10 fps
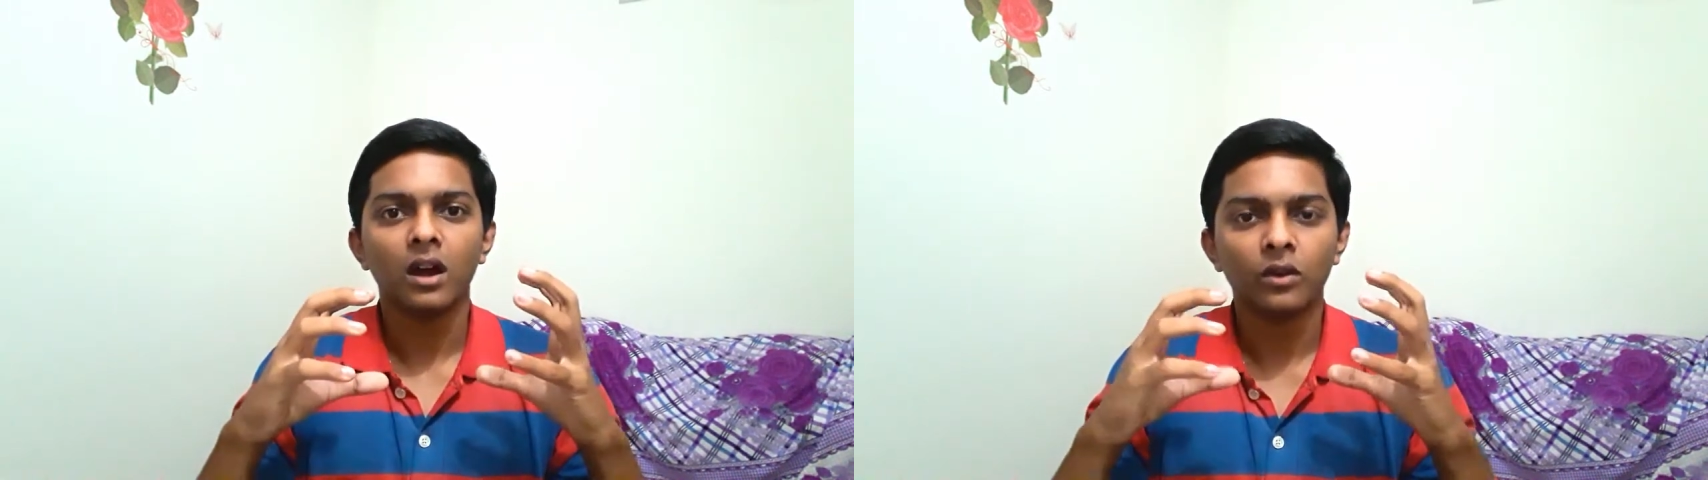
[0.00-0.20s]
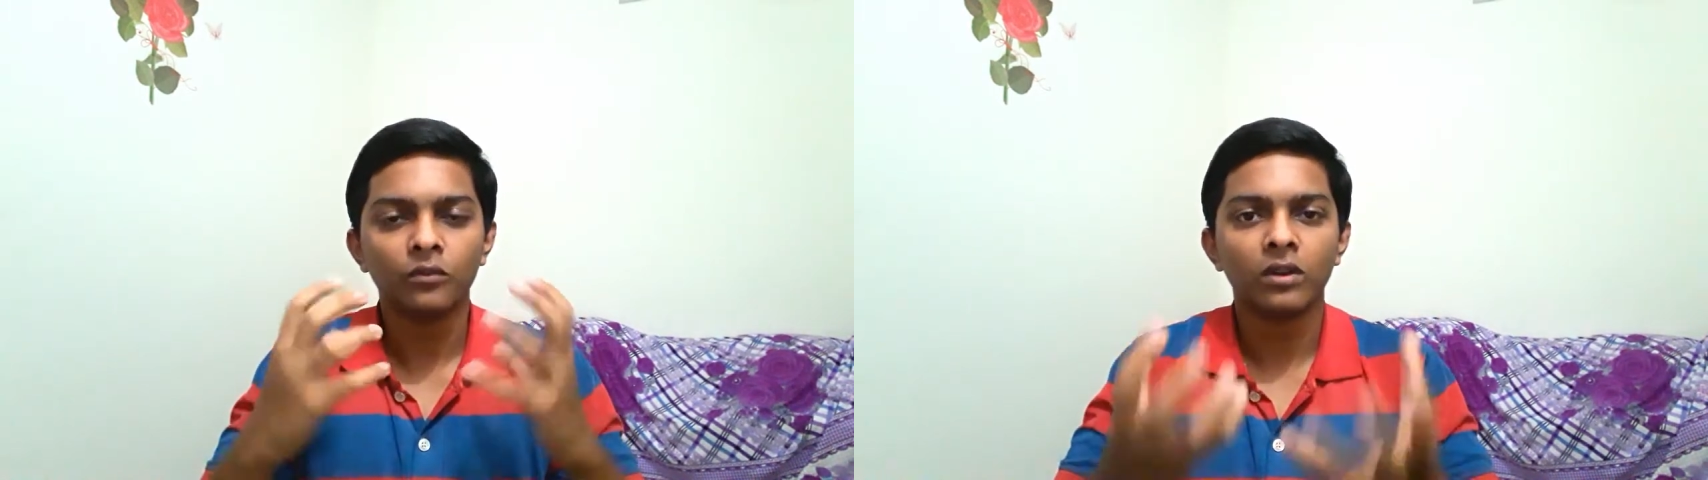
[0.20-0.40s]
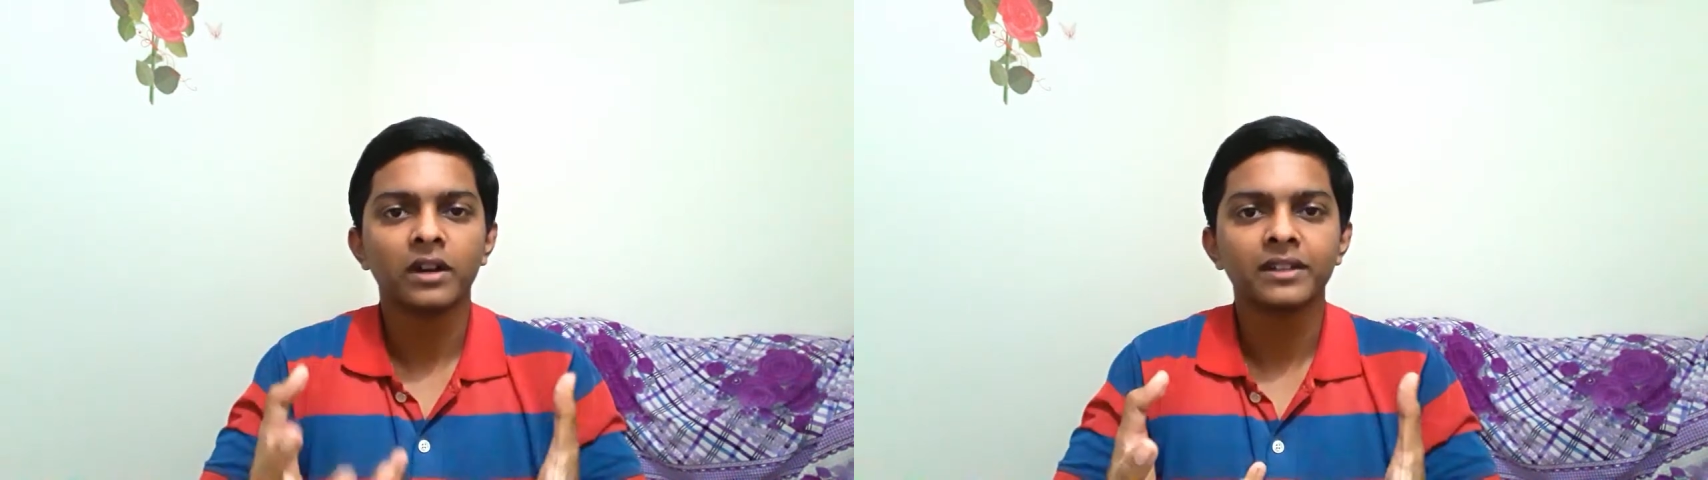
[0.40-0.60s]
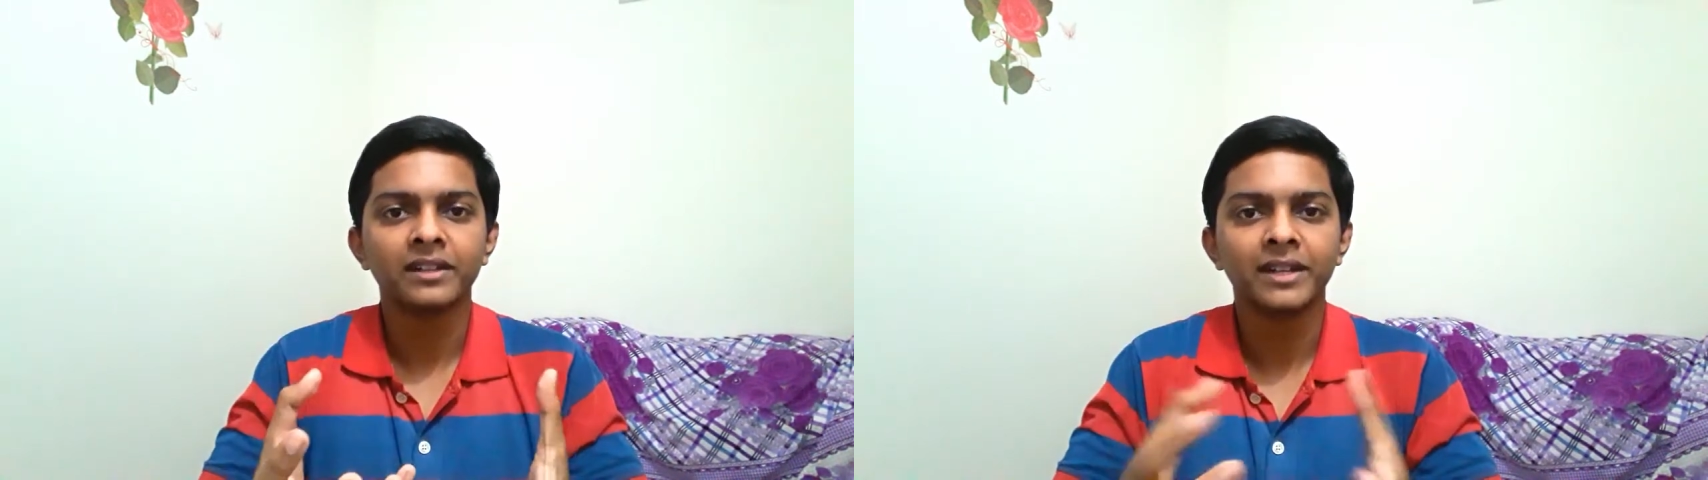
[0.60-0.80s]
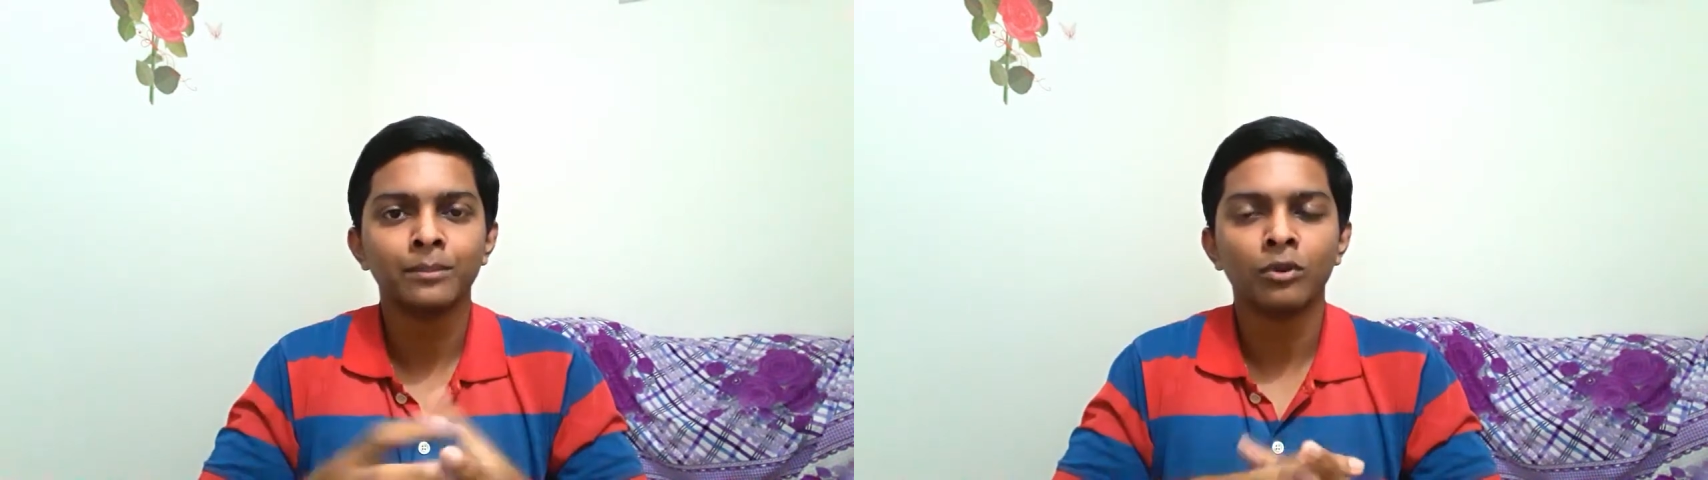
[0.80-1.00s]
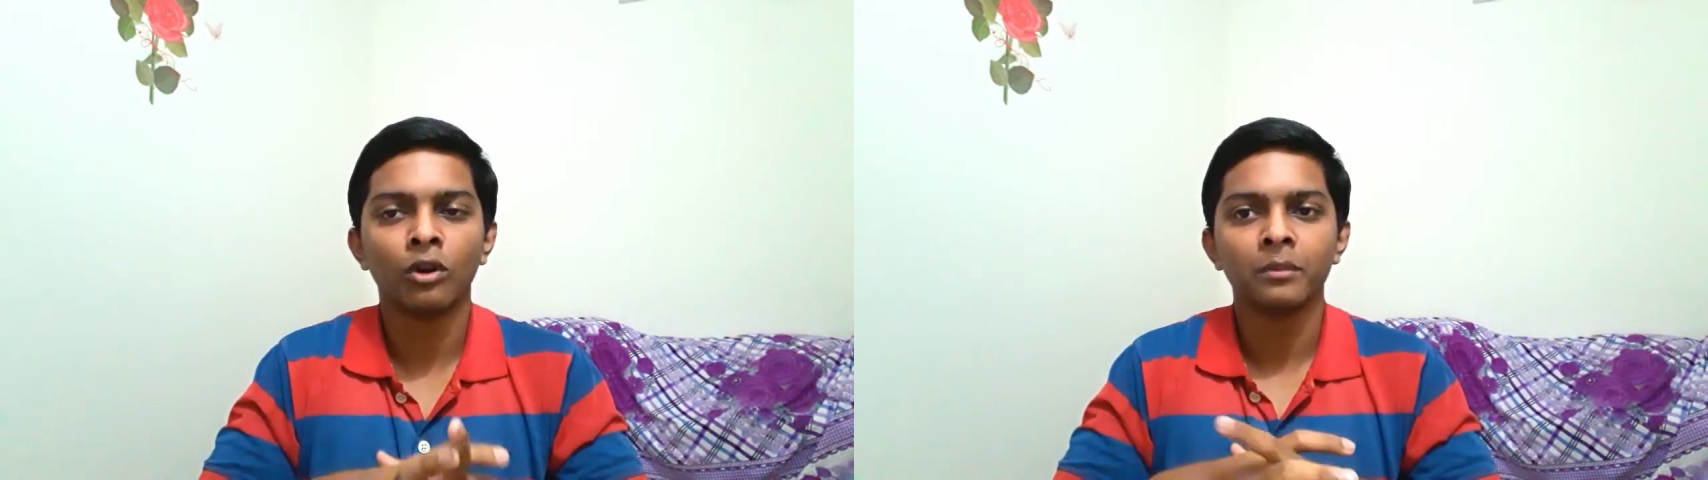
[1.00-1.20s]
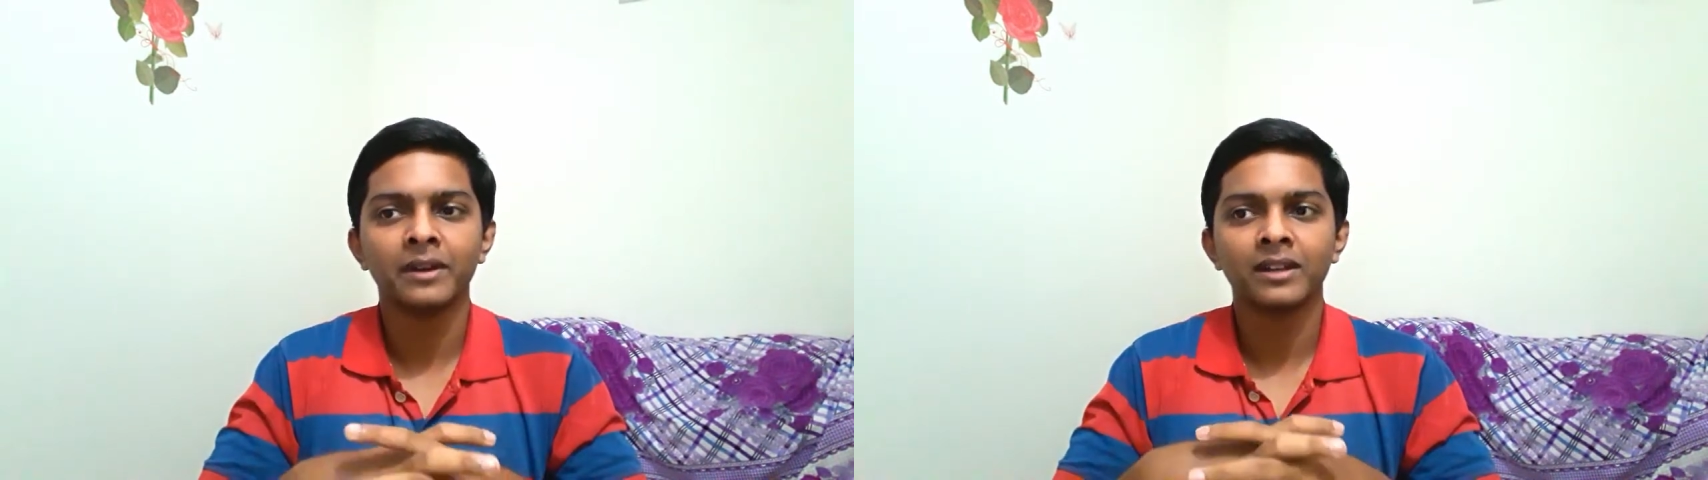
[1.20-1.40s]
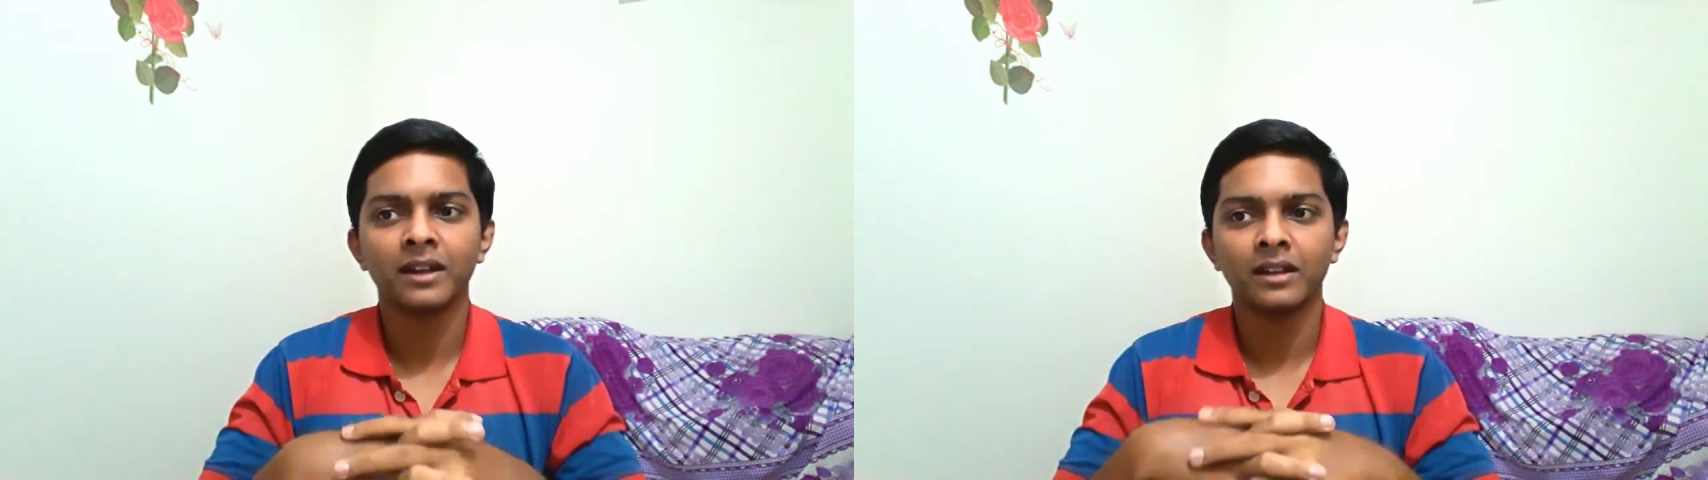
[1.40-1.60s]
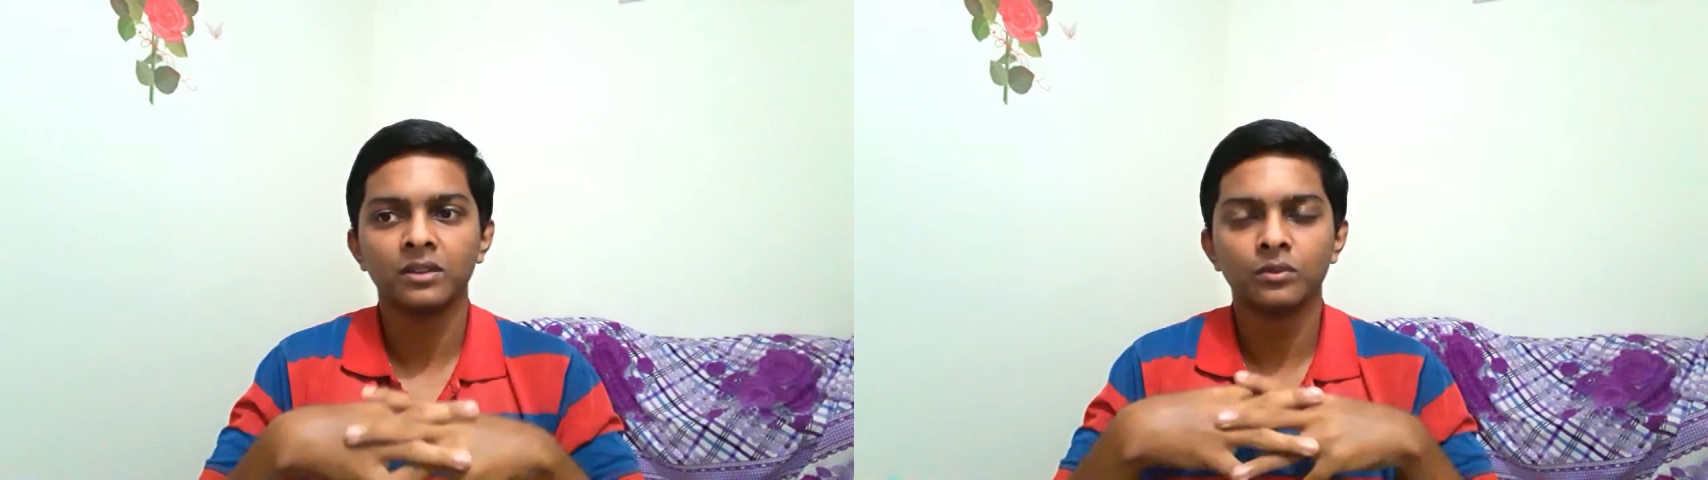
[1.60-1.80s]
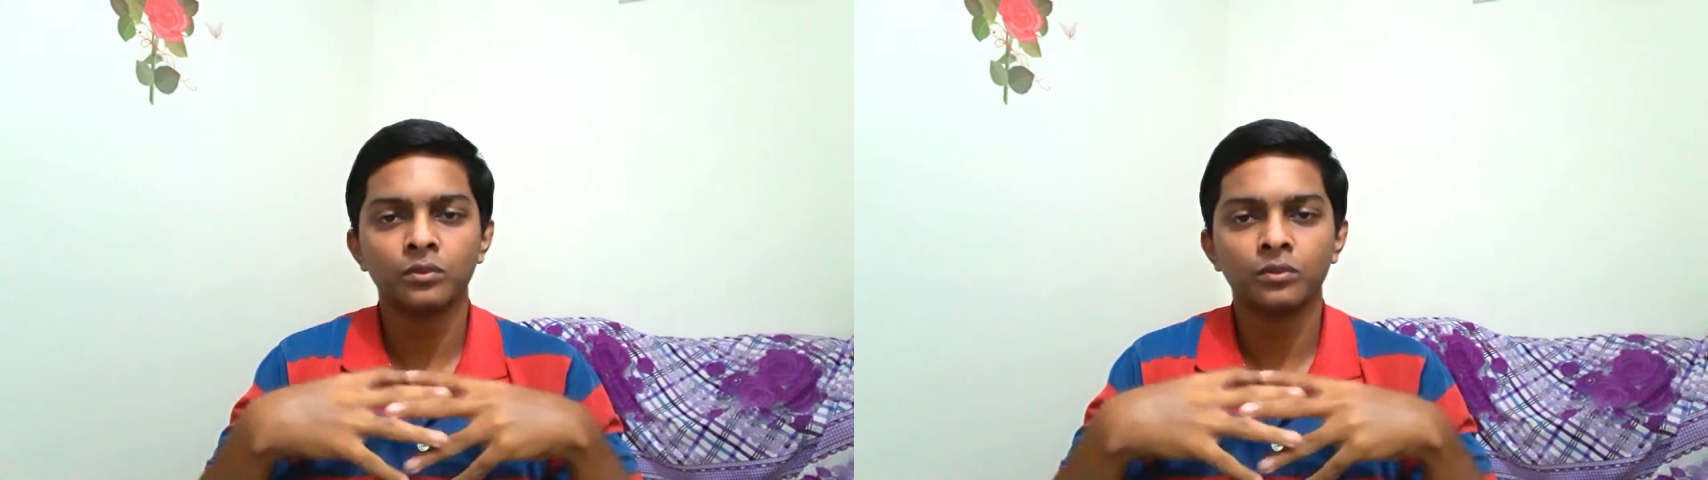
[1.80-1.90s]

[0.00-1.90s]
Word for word: work in the deployment and